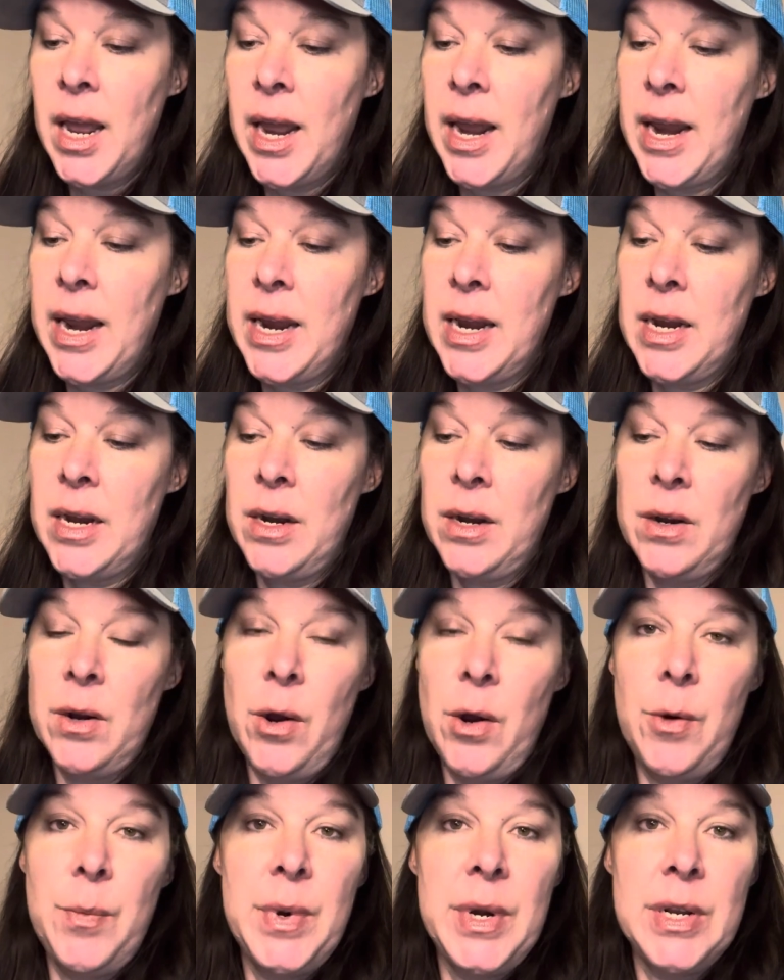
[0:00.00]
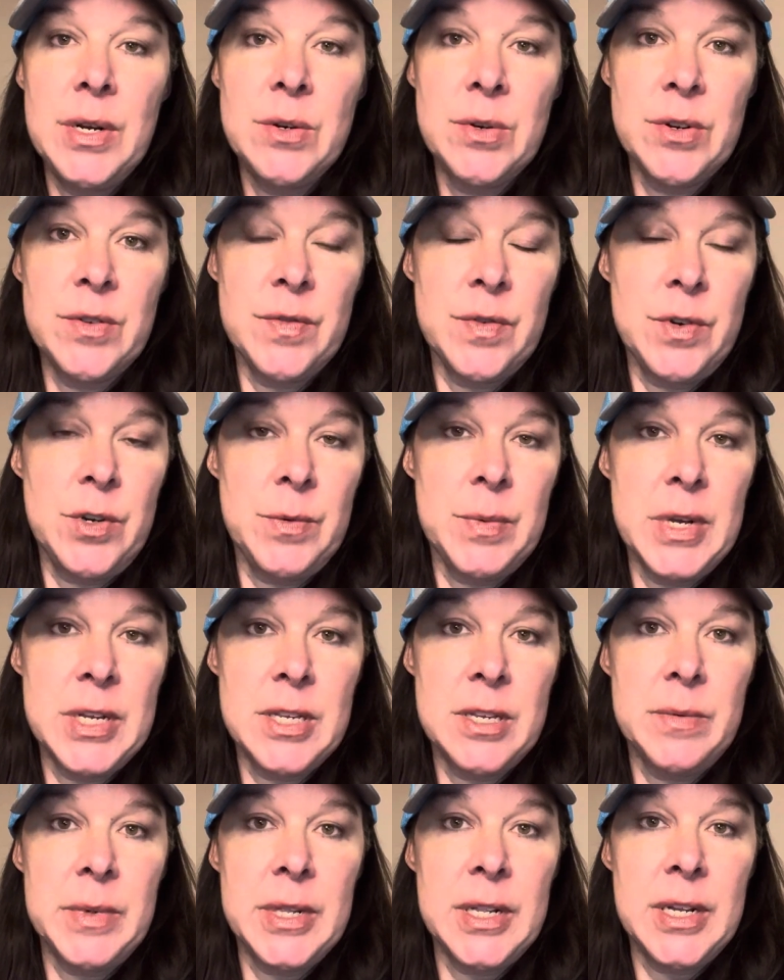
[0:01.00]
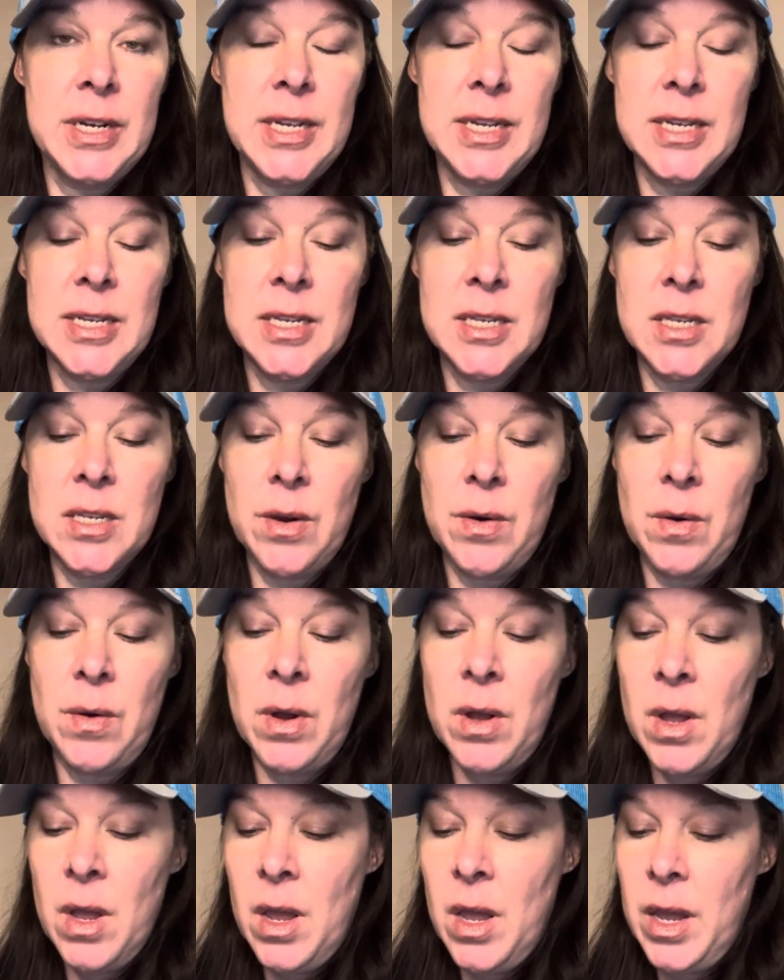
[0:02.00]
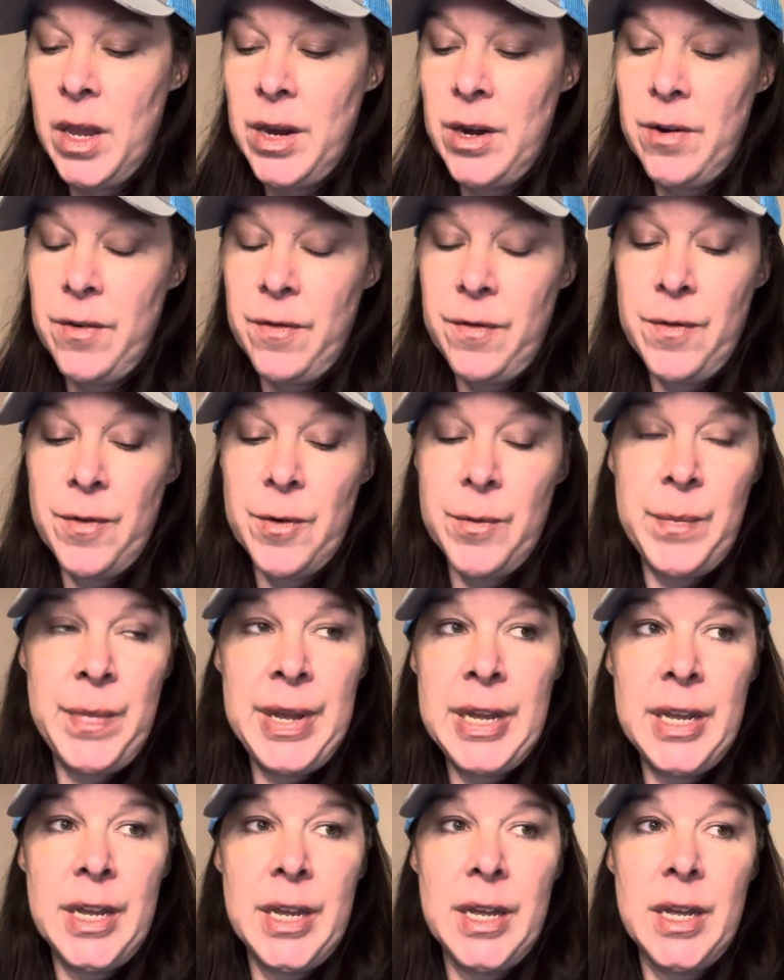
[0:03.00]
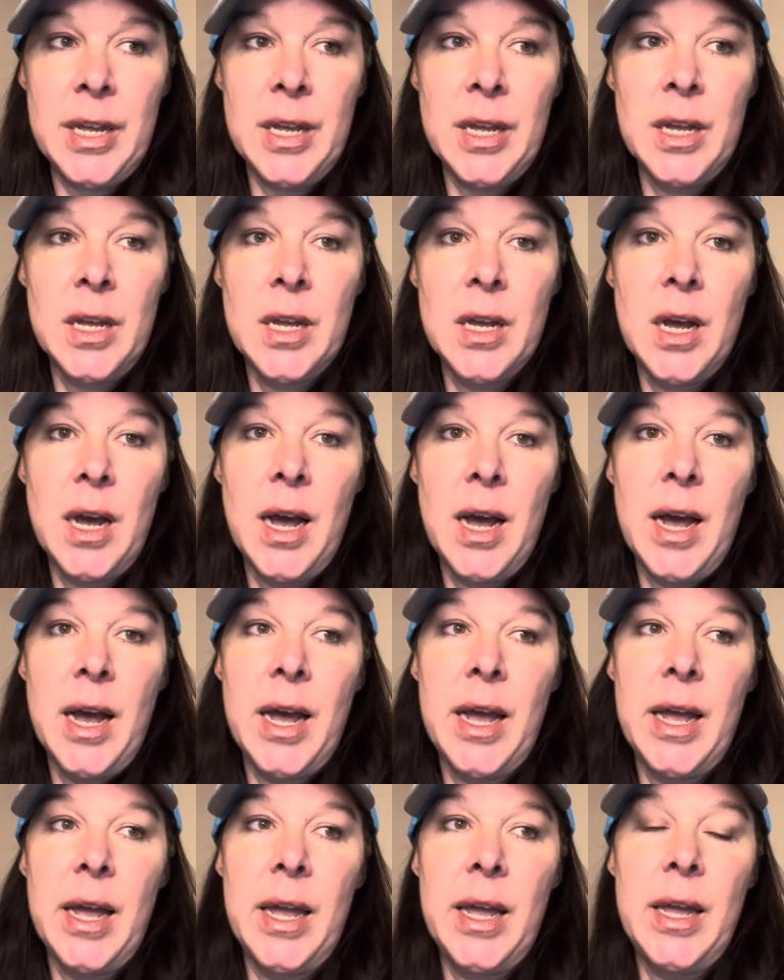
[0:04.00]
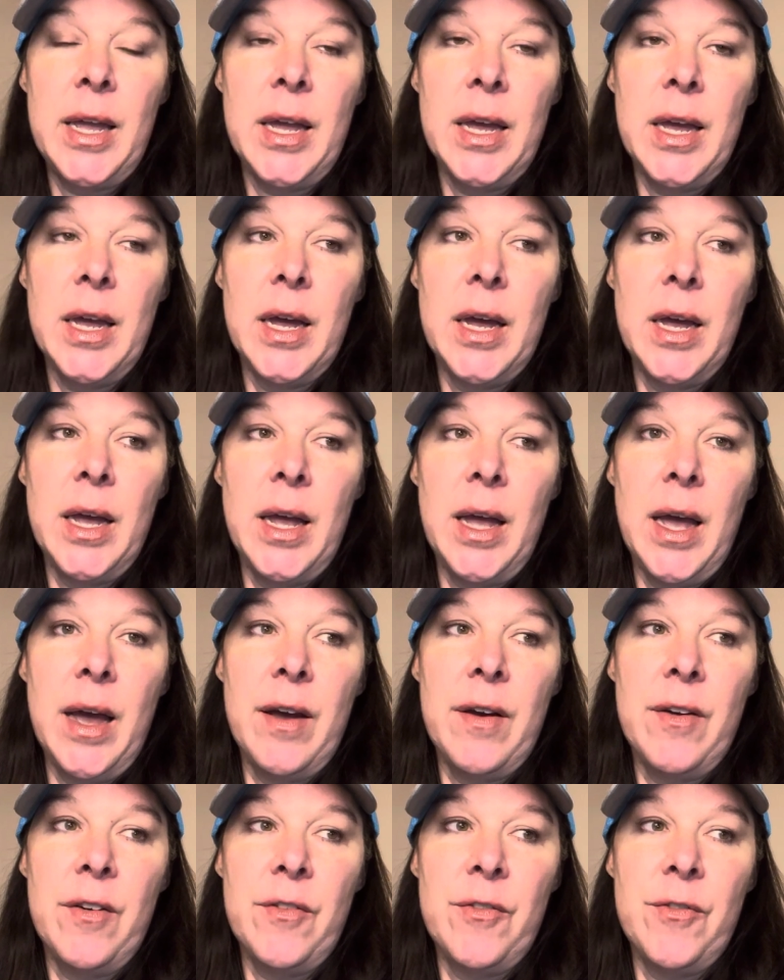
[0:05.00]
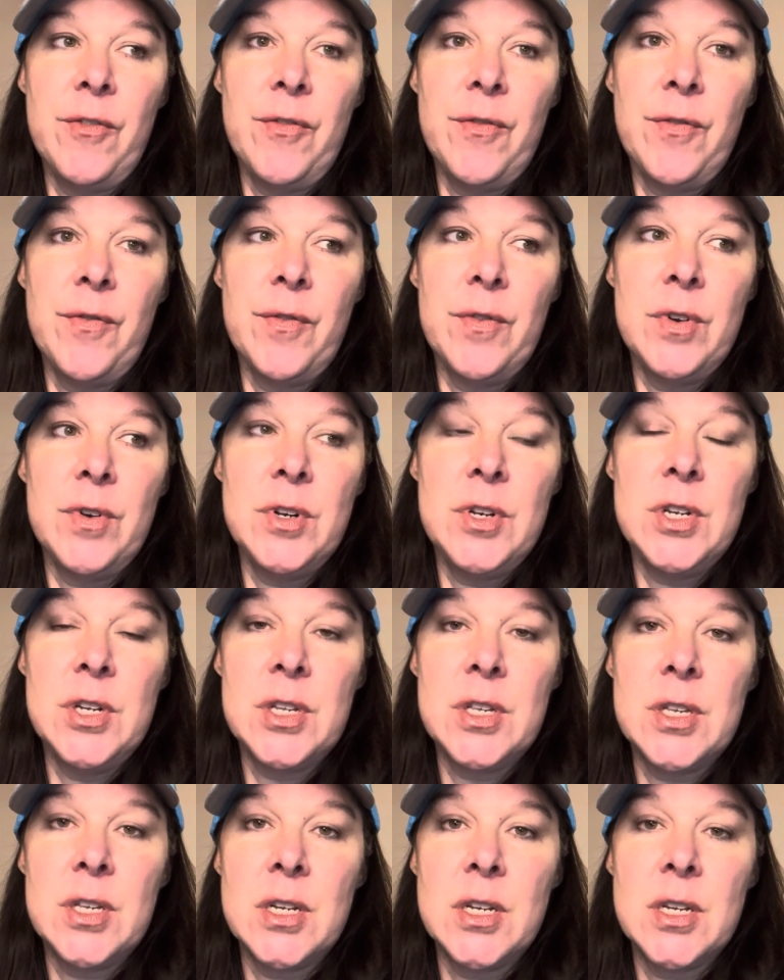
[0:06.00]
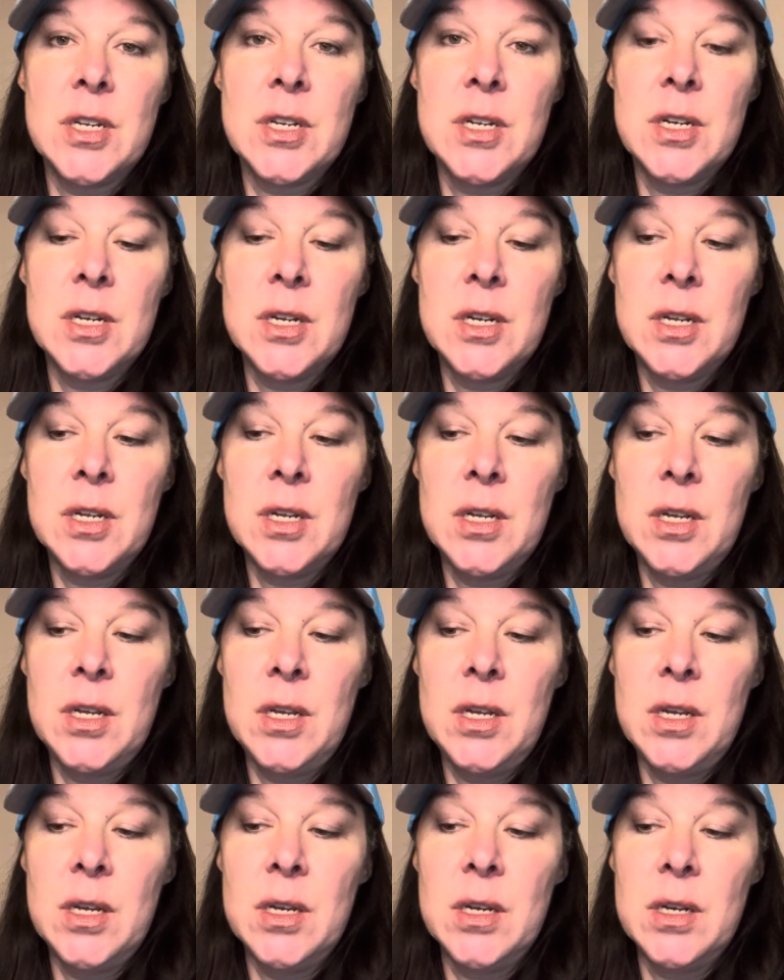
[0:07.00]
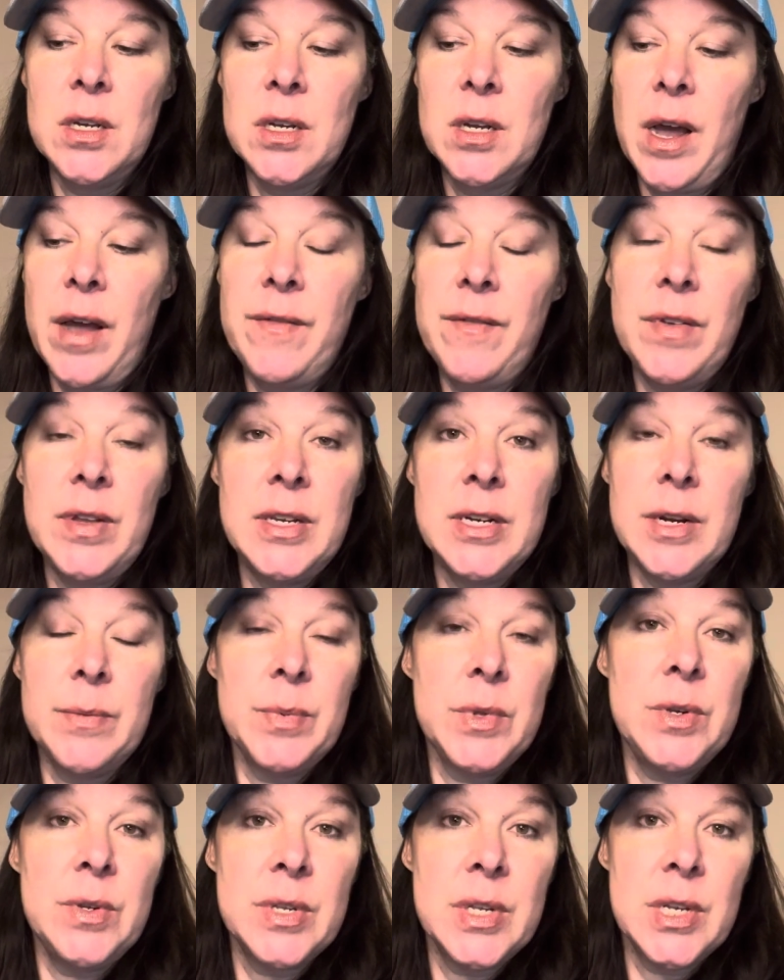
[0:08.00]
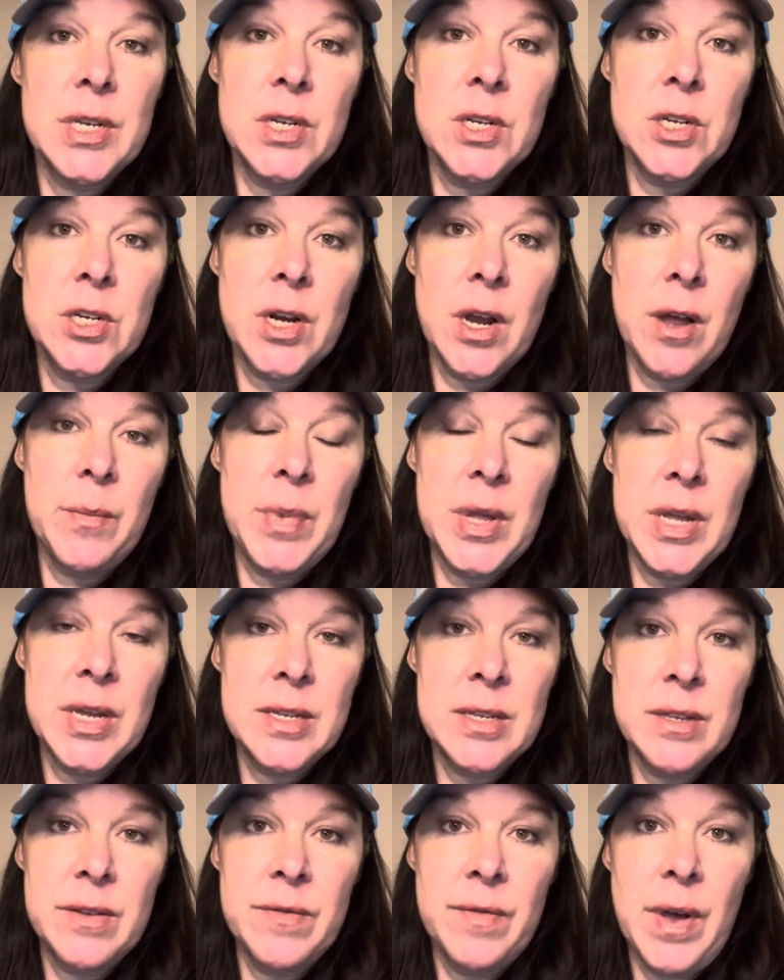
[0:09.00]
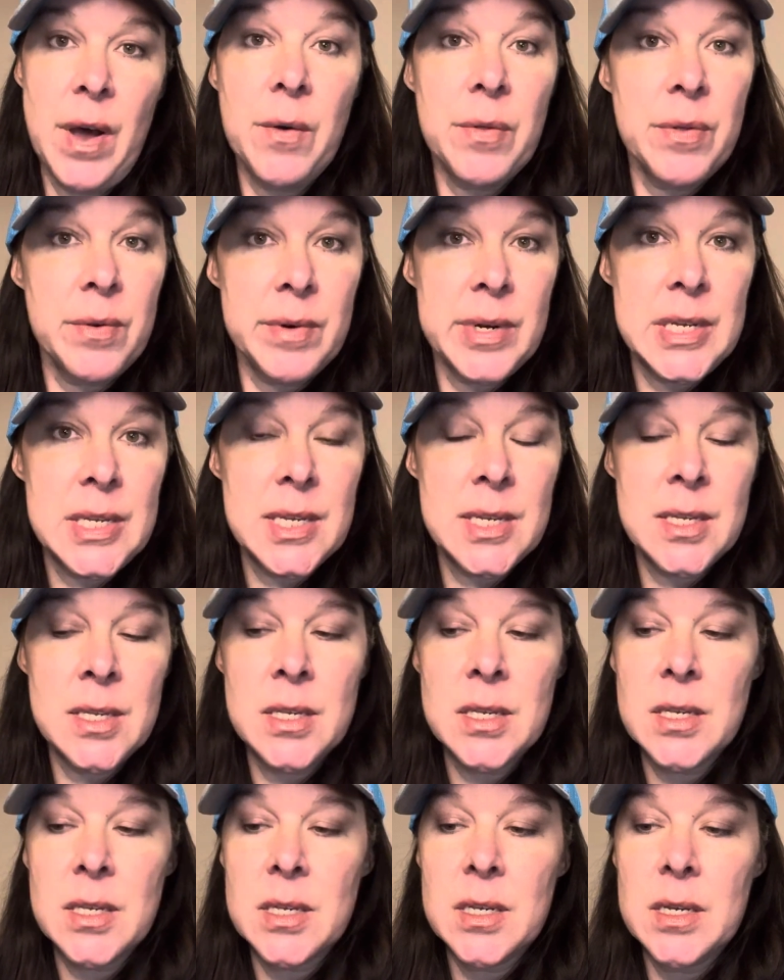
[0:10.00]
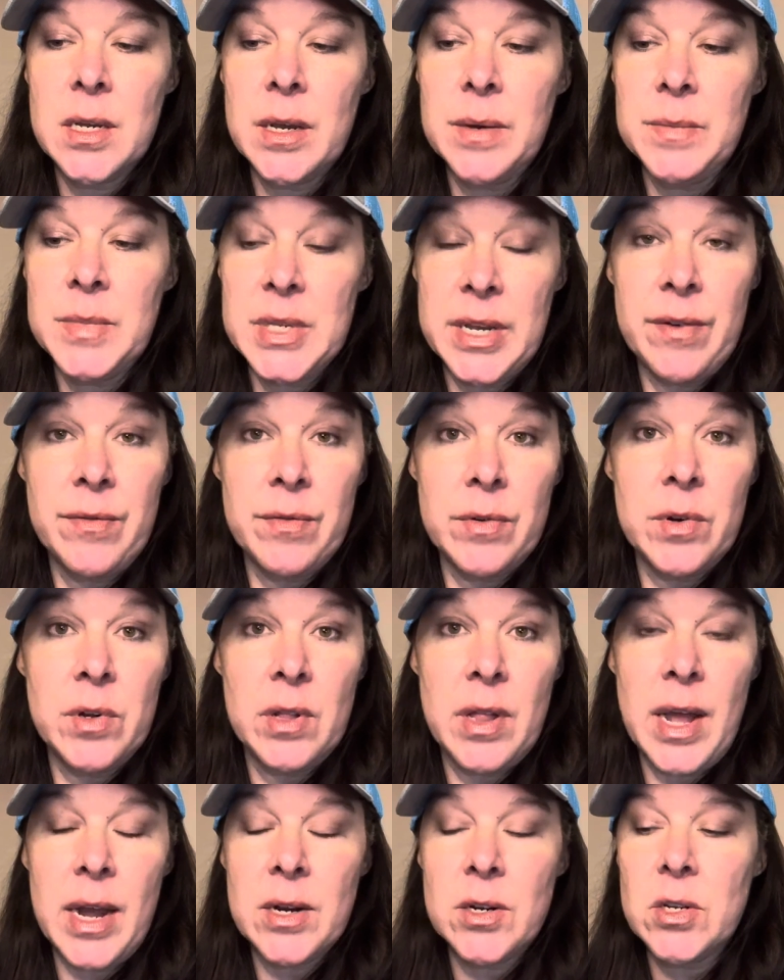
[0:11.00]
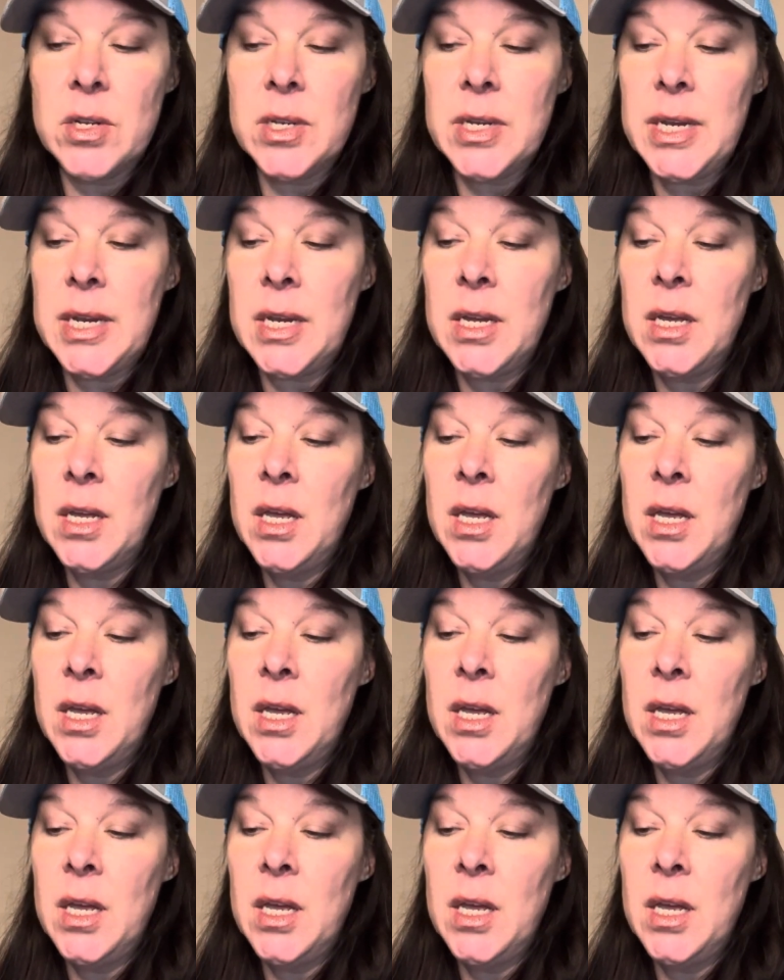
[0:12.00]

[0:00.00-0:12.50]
and opening doors for new possibilities. So, you know, for me, I have just, I've ended up losing a job because of health reasons, um, several actually,